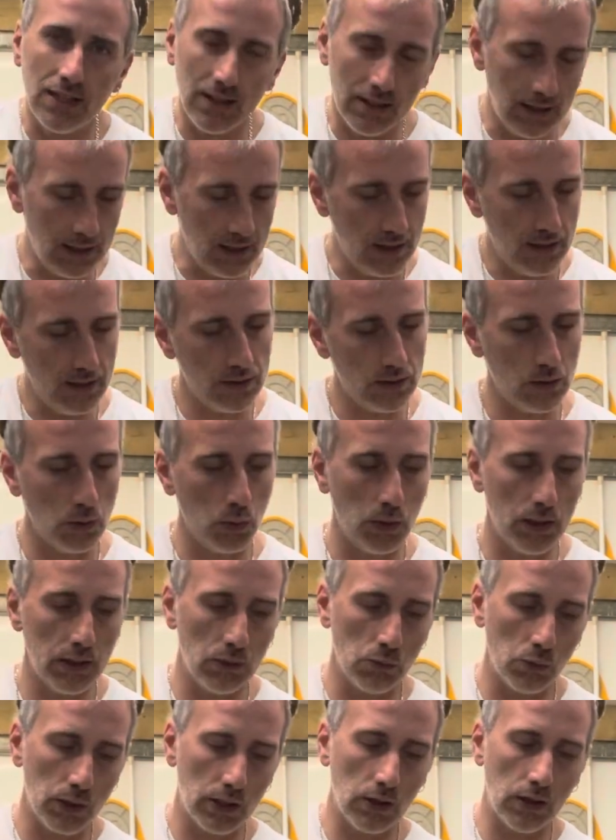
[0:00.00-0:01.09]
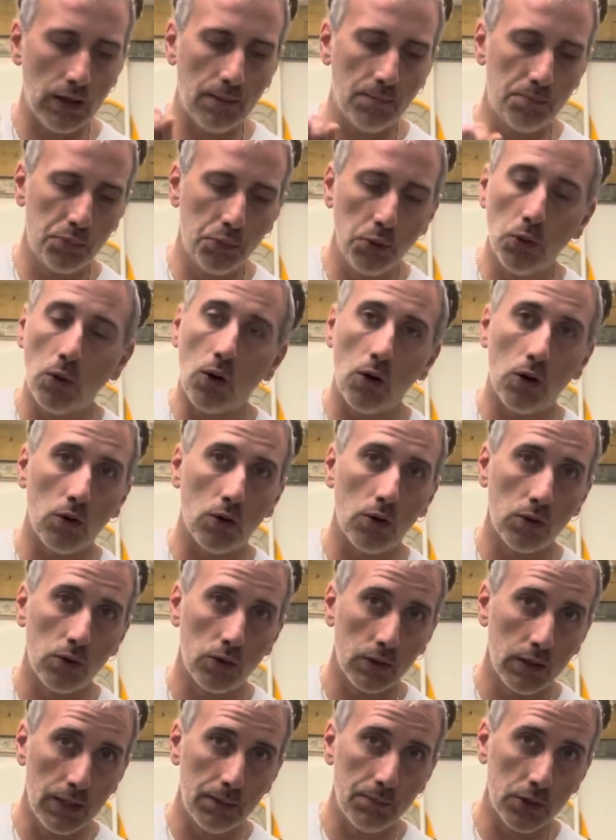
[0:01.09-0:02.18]
Yeah? So when we're gonna pour
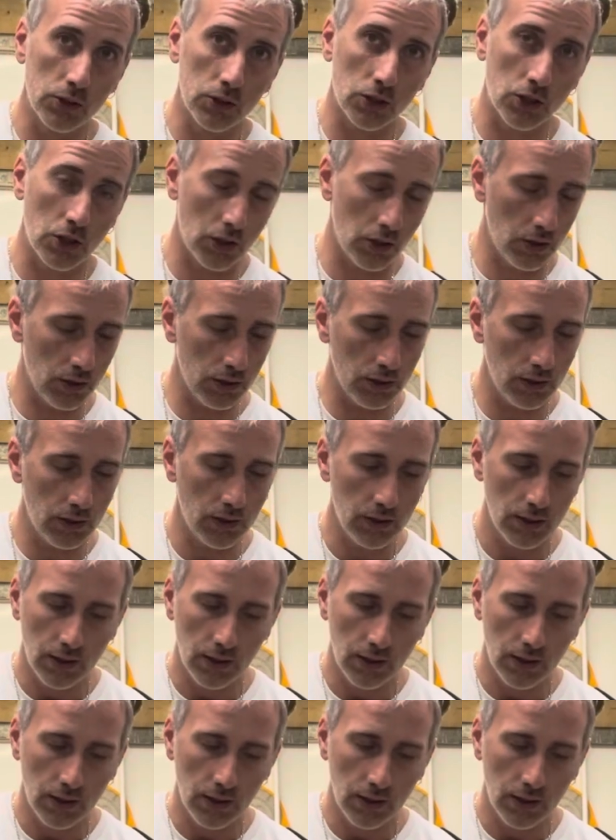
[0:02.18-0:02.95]
lemon curd,